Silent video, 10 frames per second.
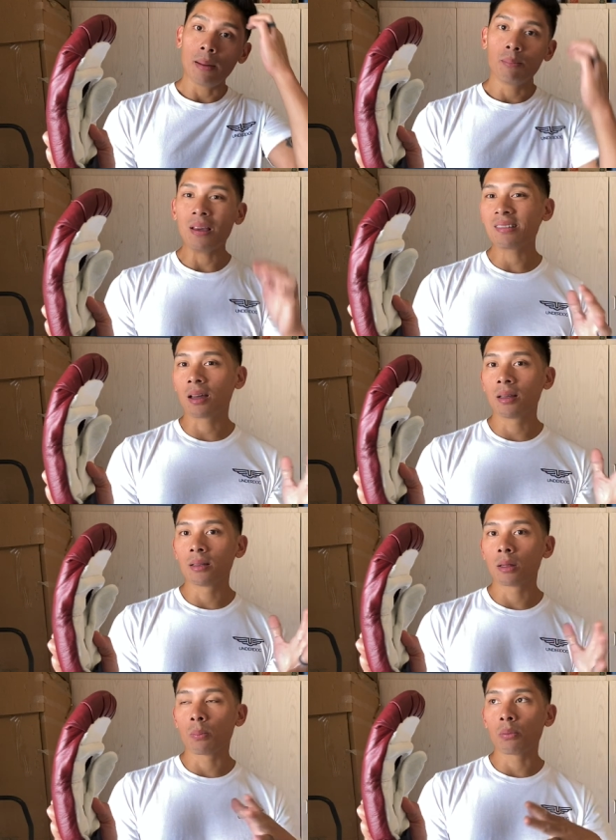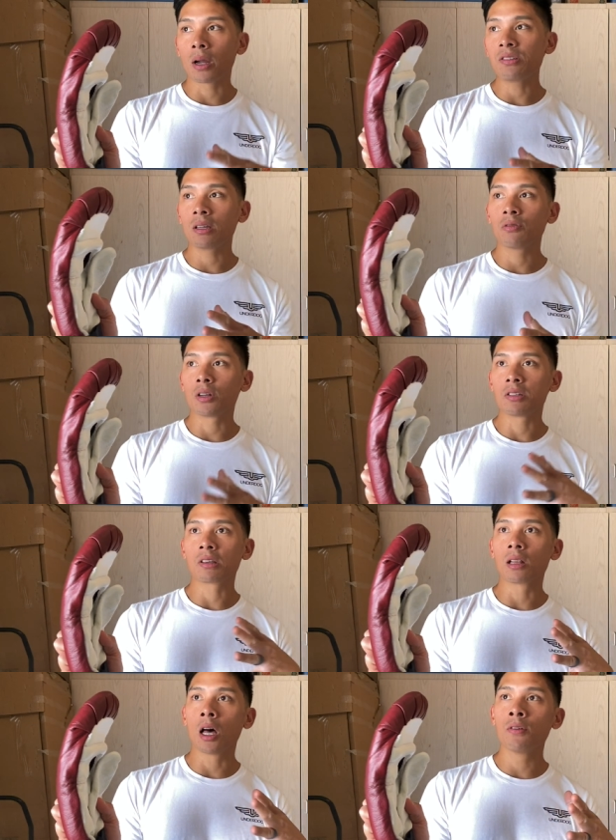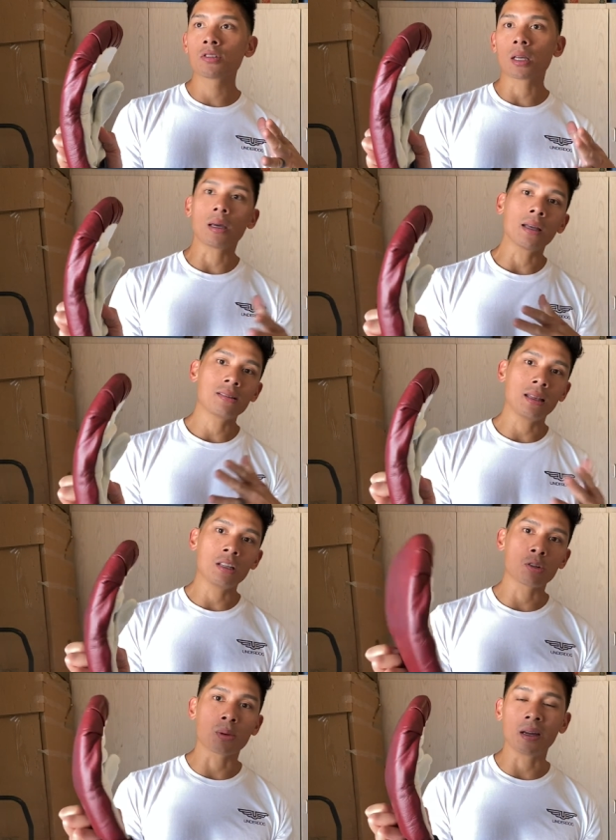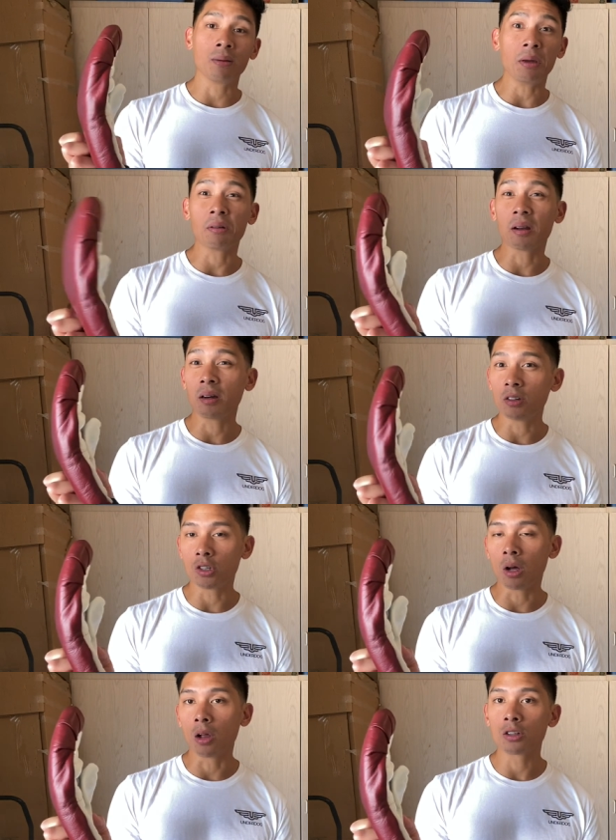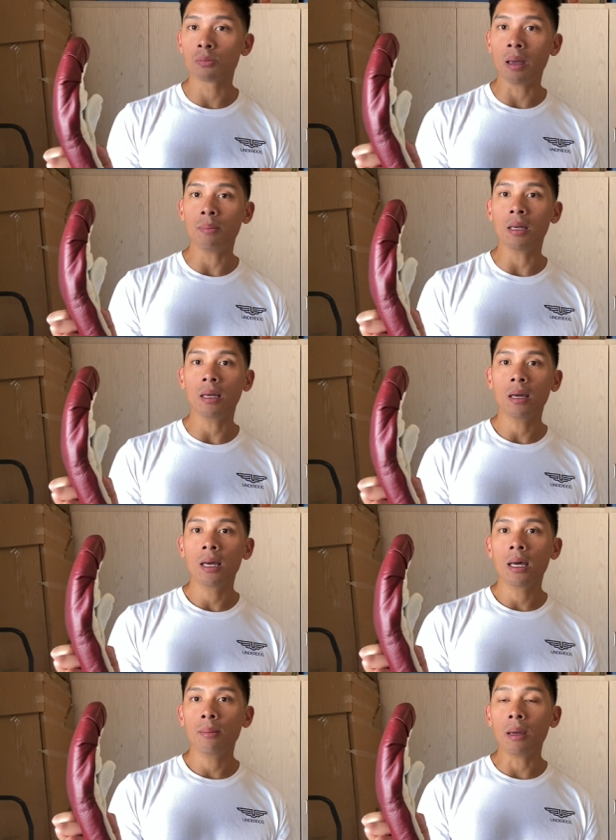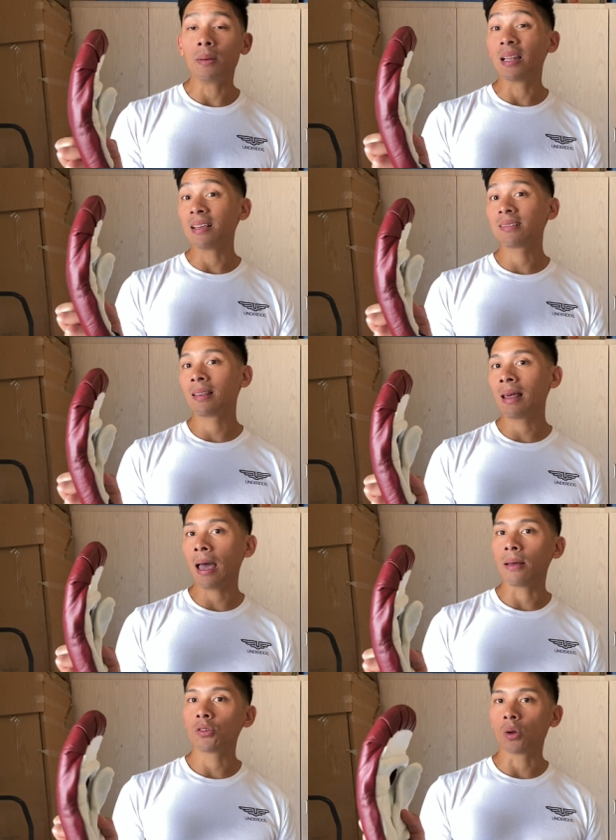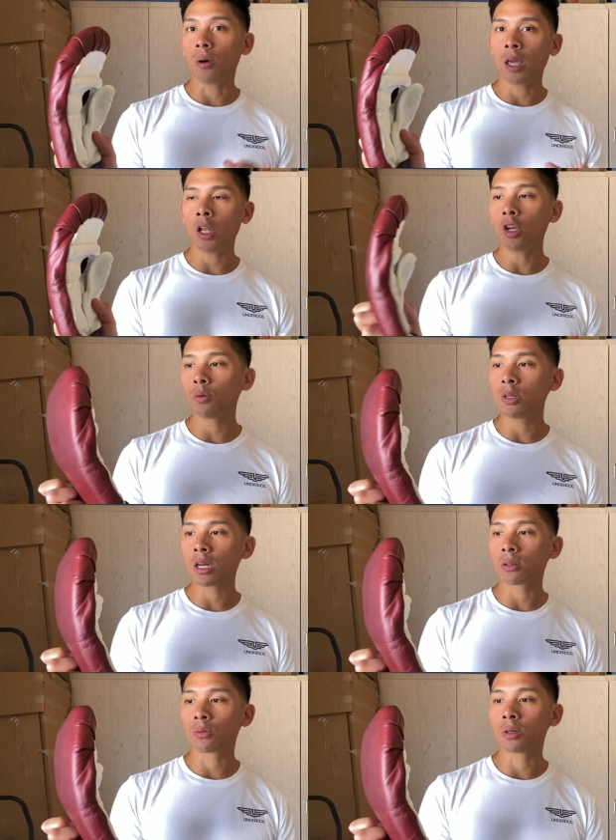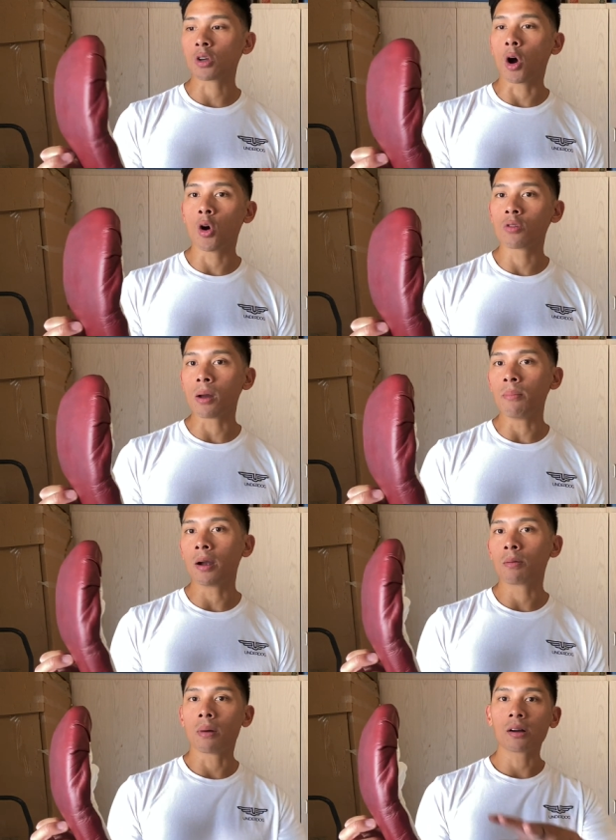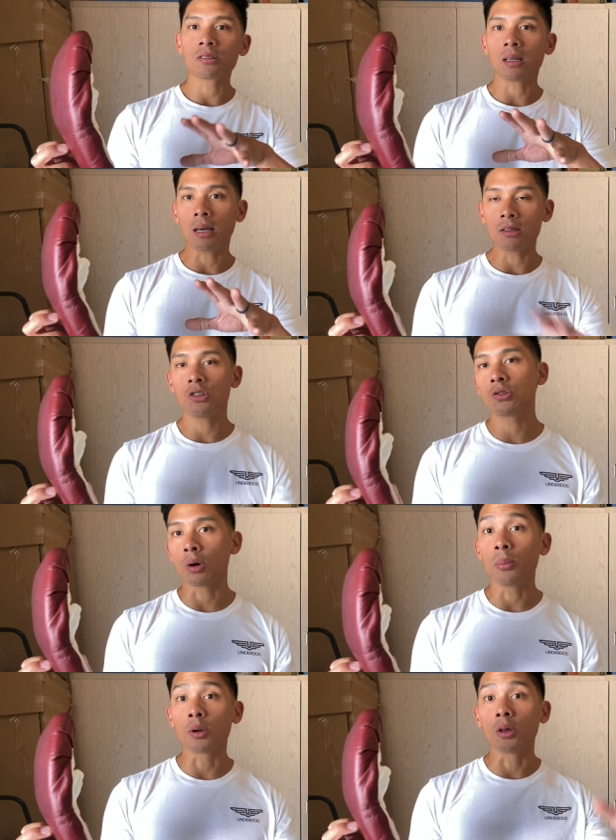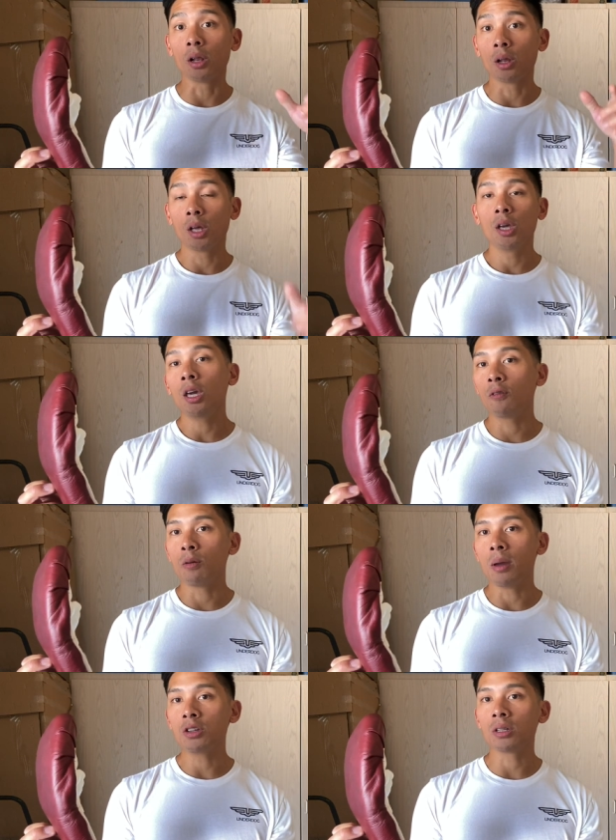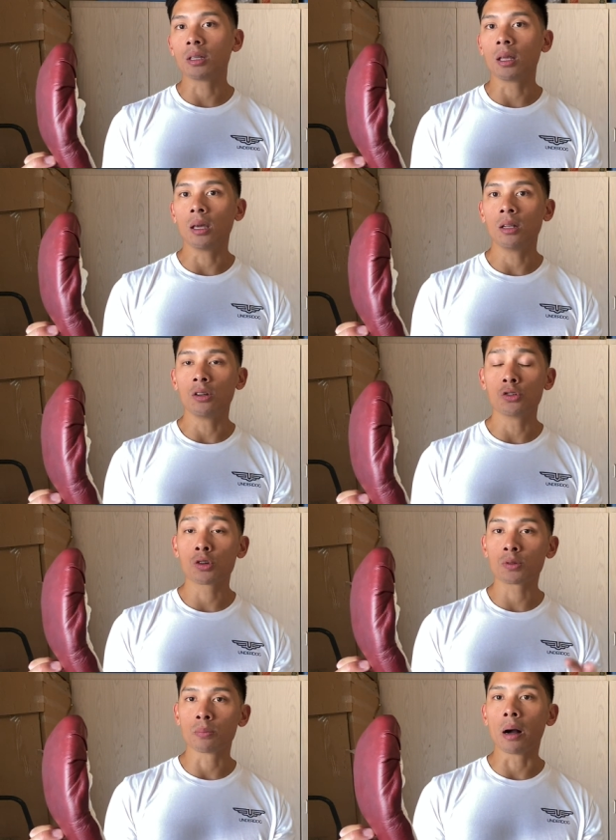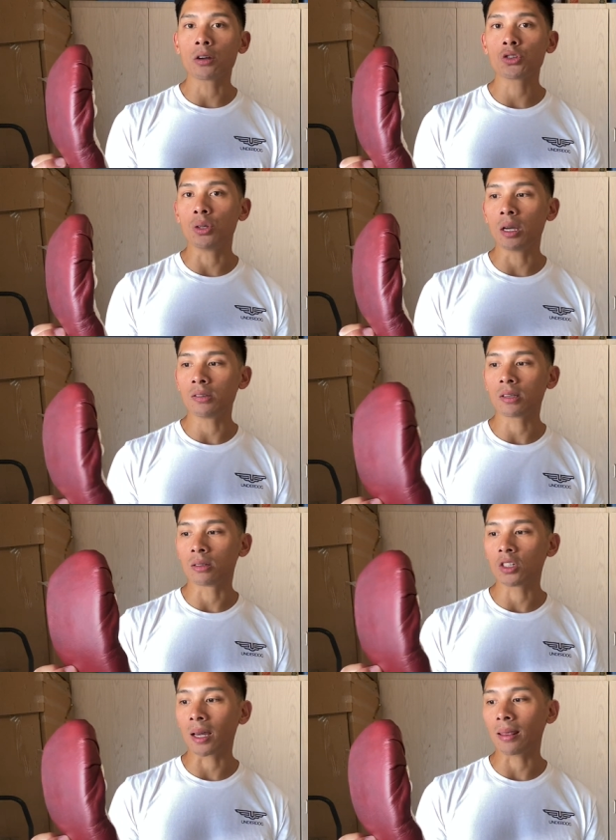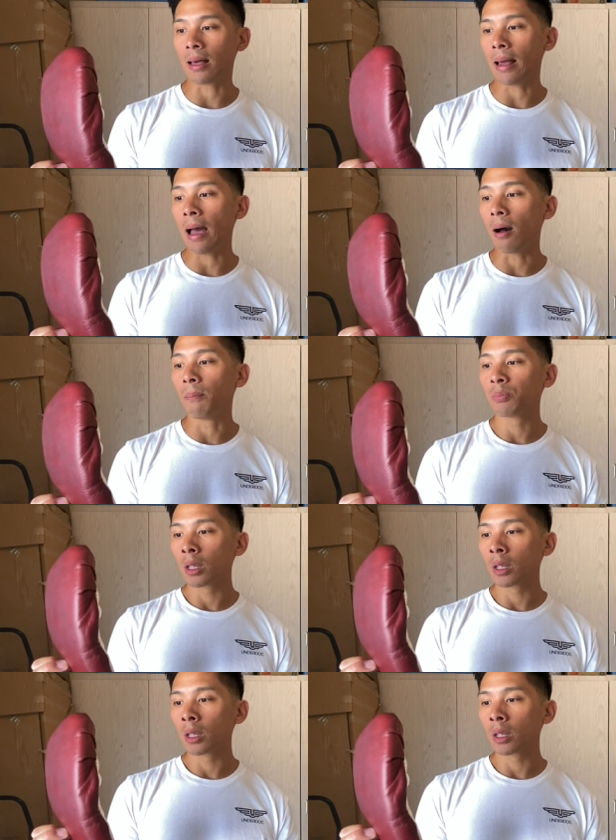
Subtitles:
based on the pricing for his gloves, I'd say these are probably gonna be around $100, maybe less than that. So again, you can reach out to Rich over at Barric Boxing. As usual, I'll put all the information in the description box so you guys can check that out.